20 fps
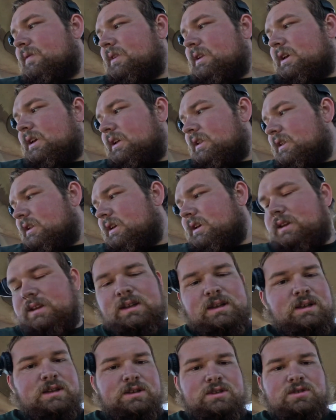in the
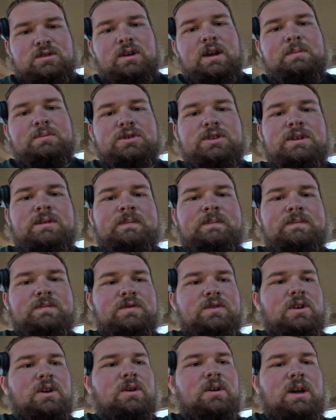description.
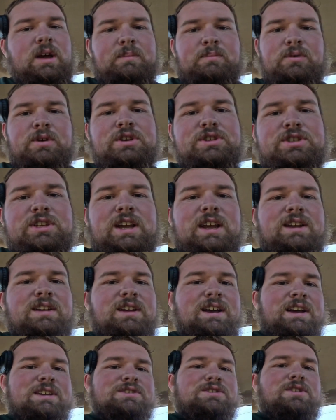So I appreciate you
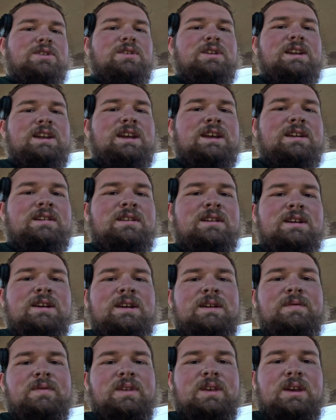guys tuning
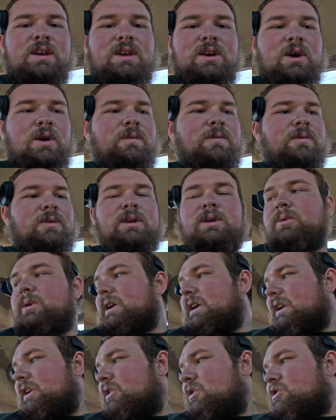in. Hopefully we
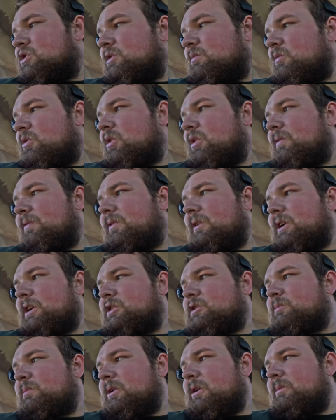can do some more fun
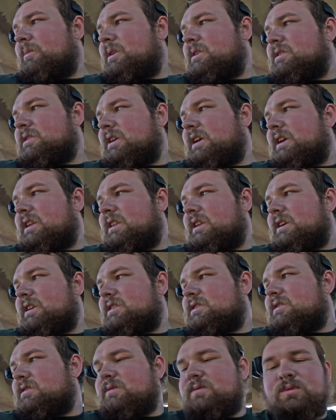experiments like
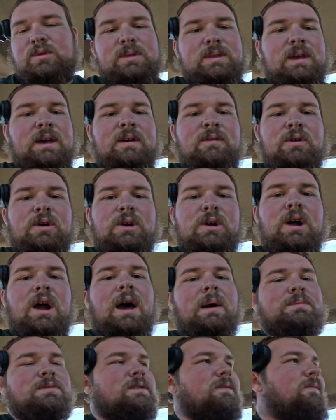this with cover
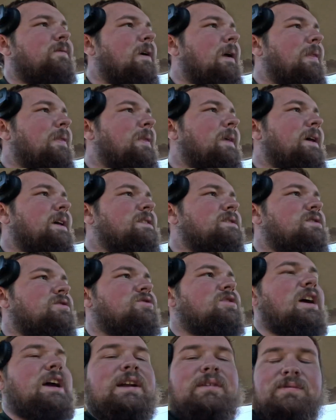crops and fun things, and
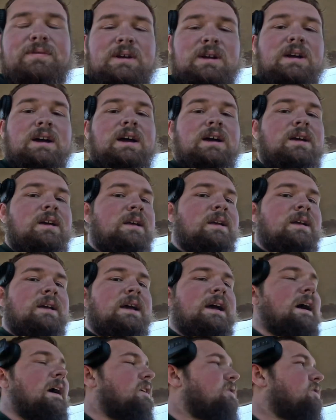trying to figure out how